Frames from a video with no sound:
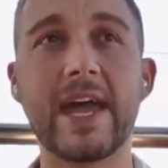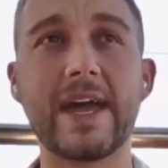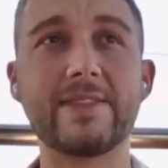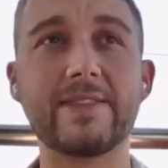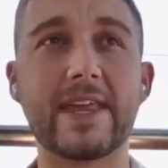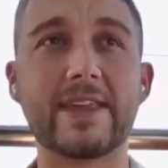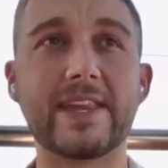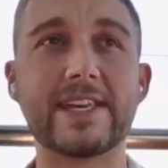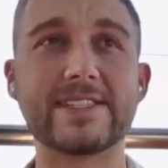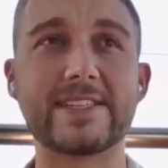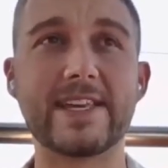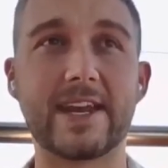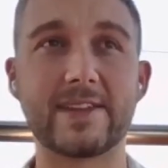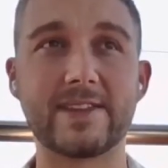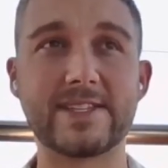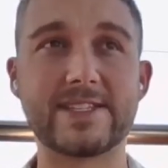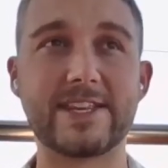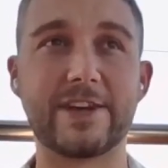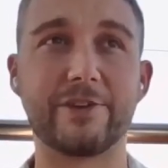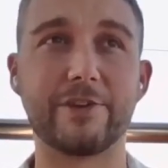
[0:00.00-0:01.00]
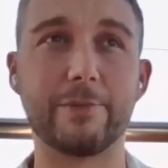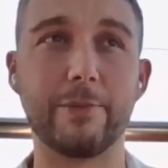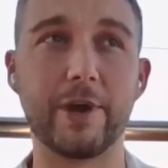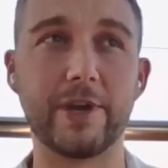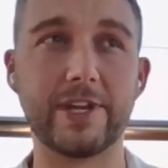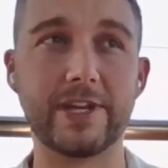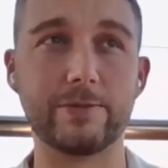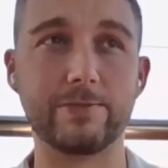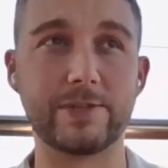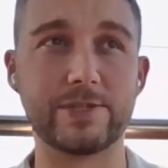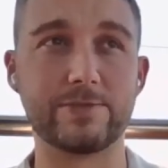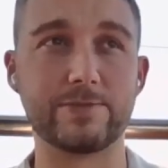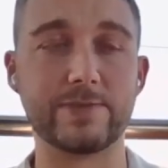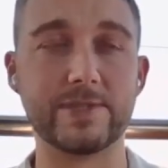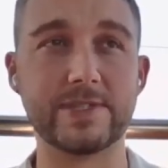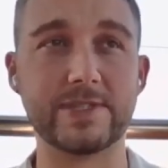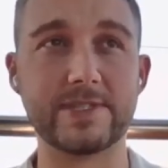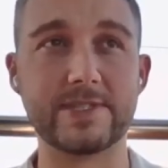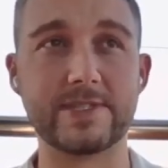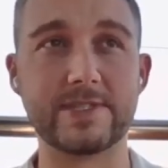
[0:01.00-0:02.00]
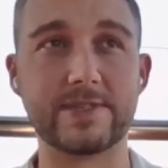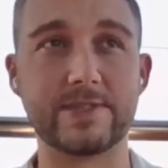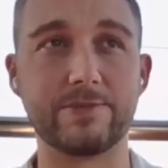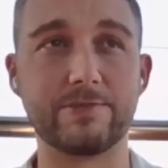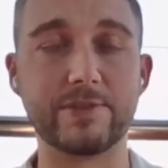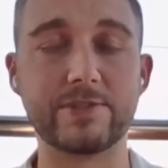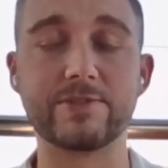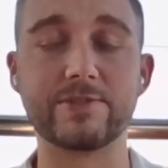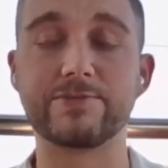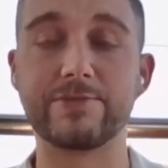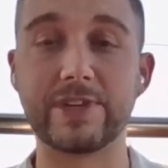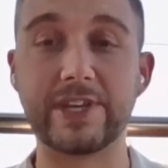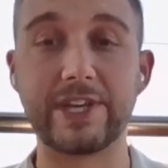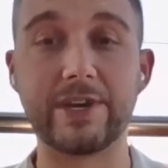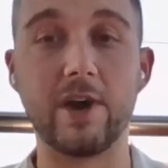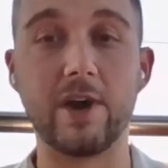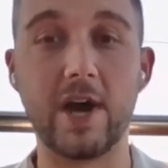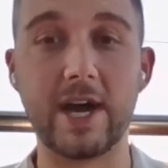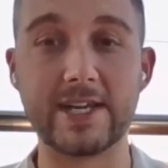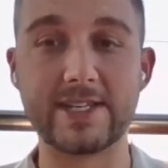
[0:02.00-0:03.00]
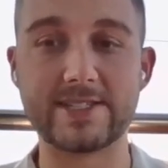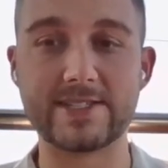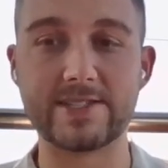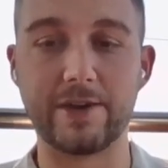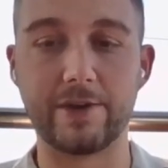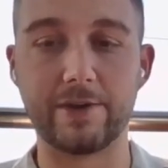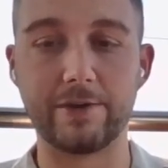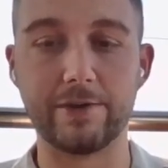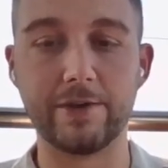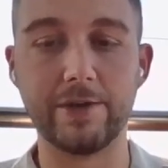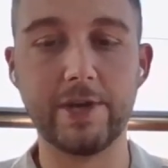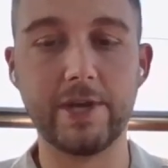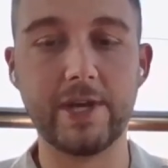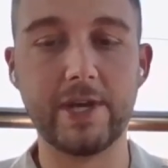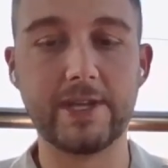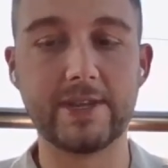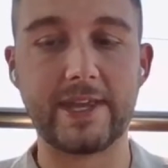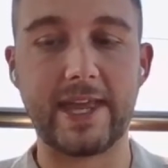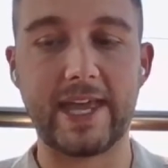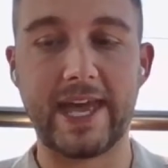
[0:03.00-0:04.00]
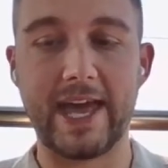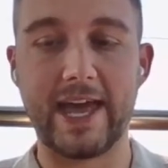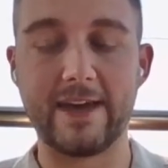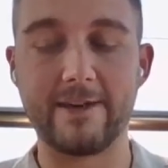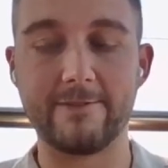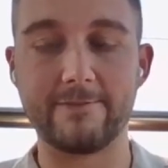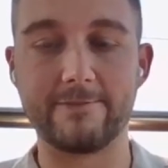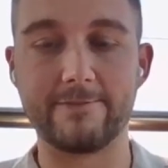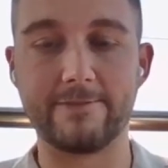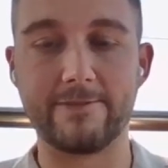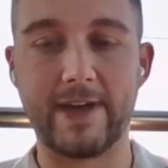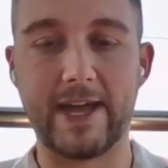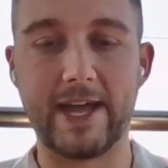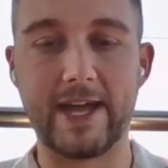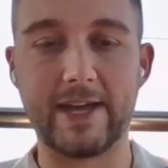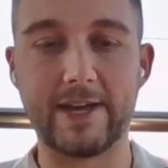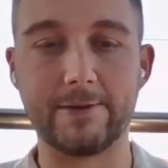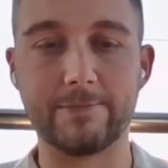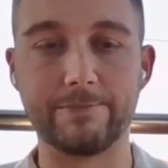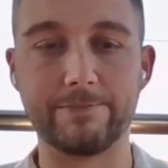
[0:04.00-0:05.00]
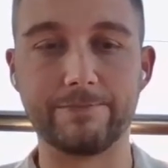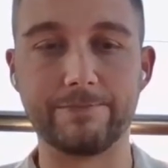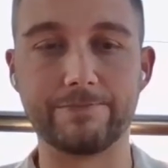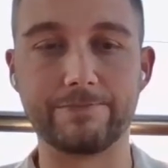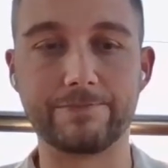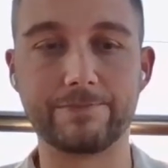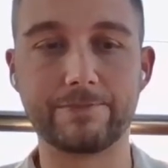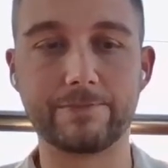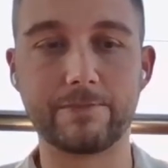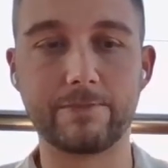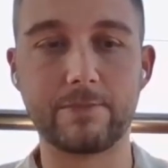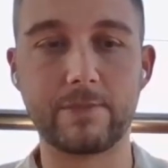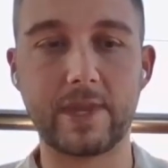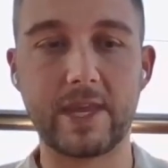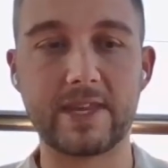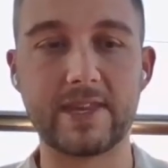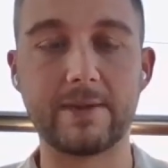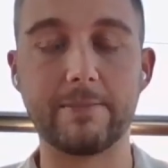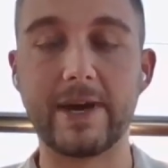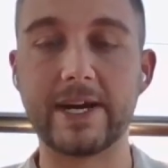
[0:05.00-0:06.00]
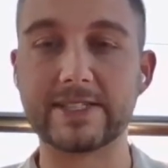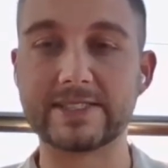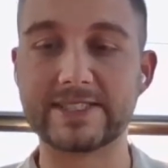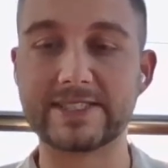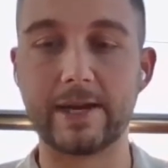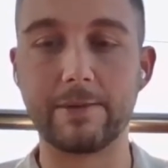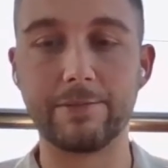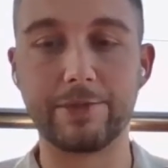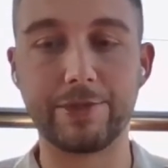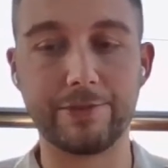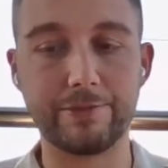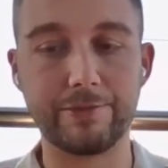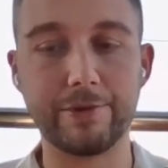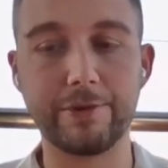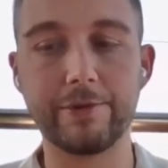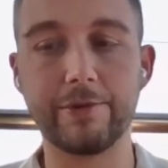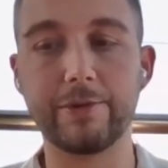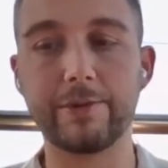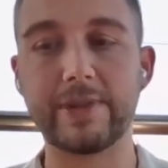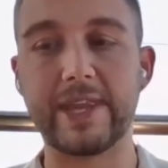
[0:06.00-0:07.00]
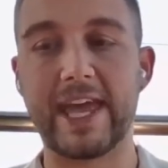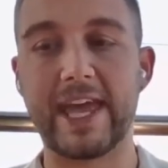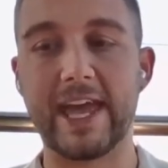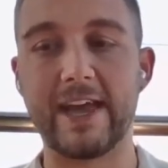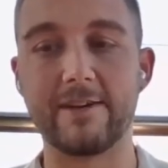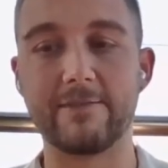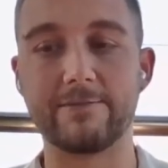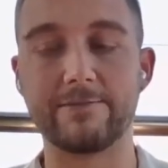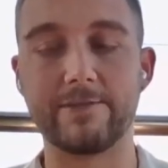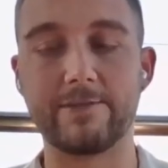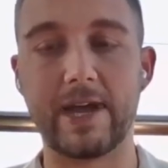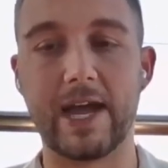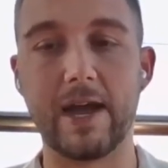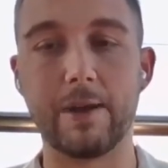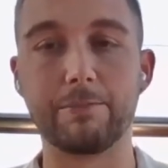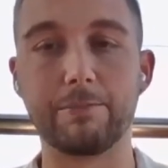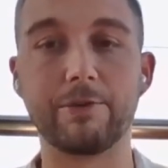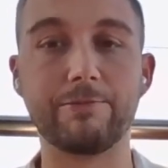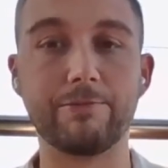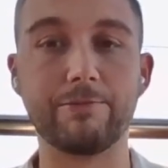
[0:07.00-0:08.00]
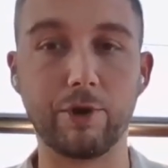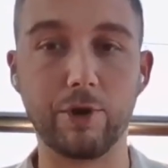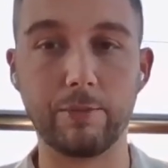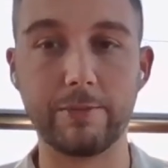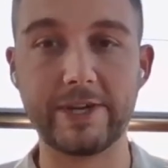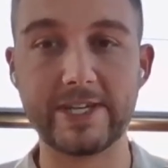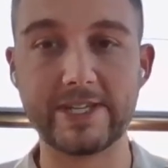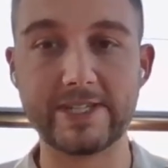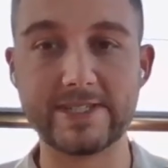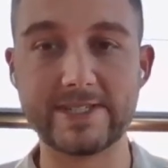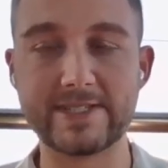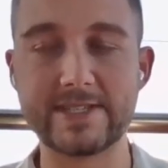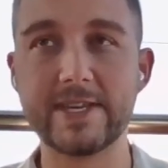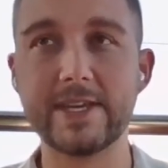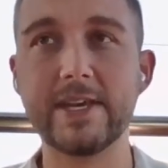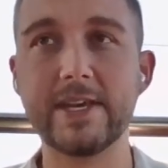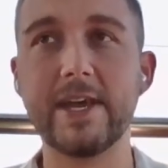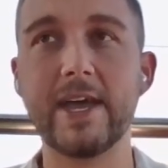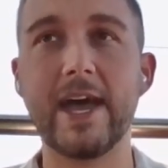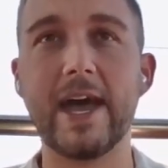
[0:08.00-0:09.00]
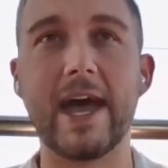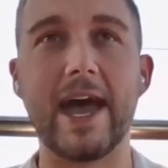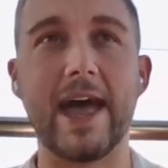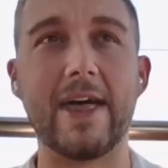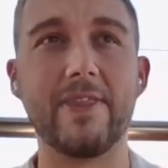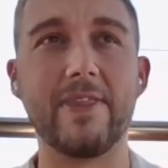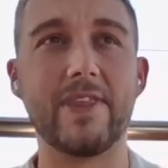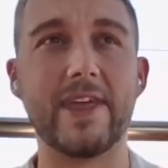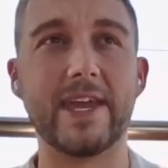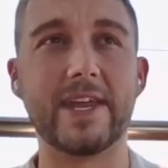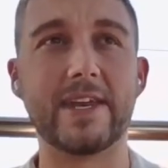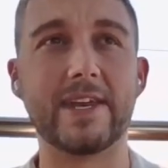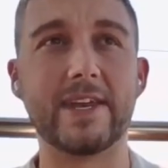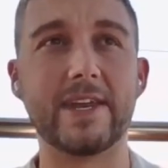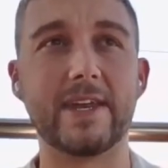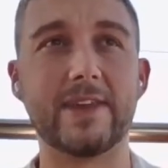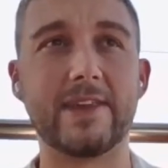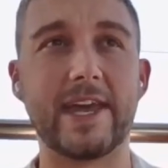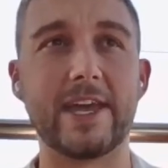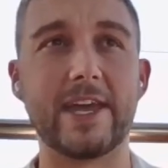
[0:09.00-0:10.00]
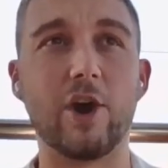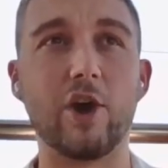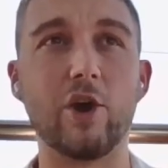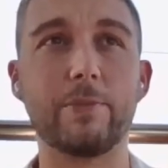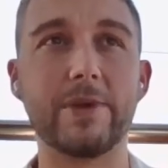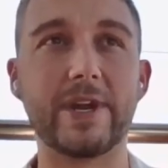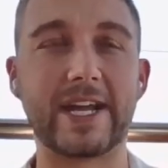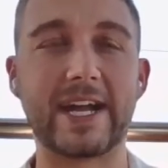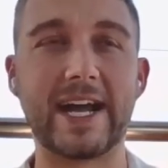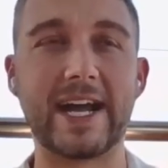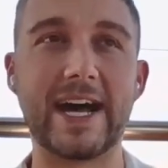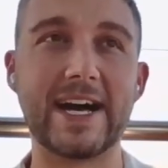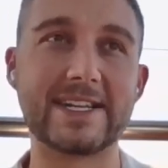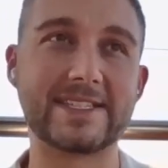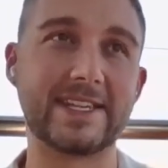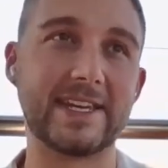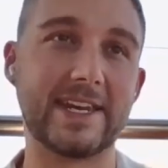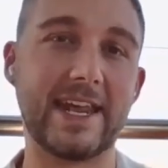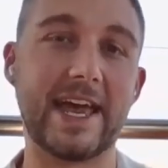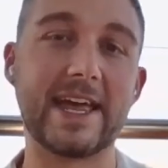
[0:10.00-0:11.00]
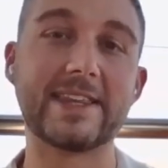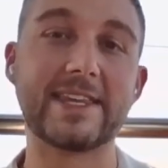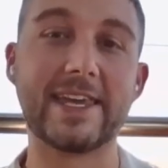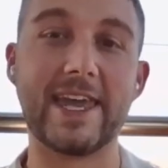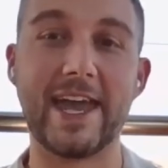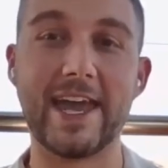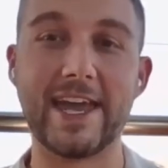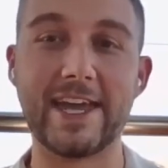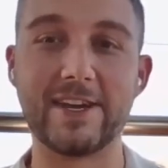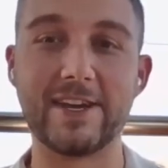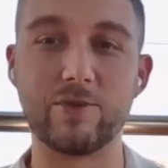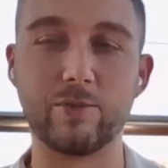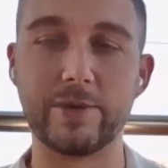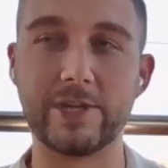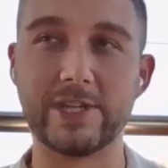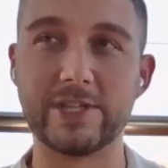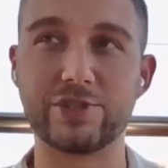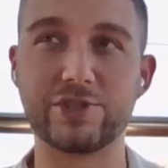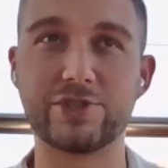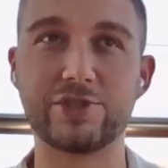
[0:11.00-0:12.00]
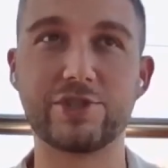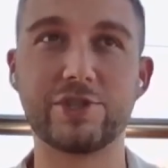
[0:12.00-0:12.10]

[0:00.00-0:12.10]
and then they started the ceremony, which was which is really nice. So they have um, the monks come through and they have uh, performers, and then they open a casket at the end, which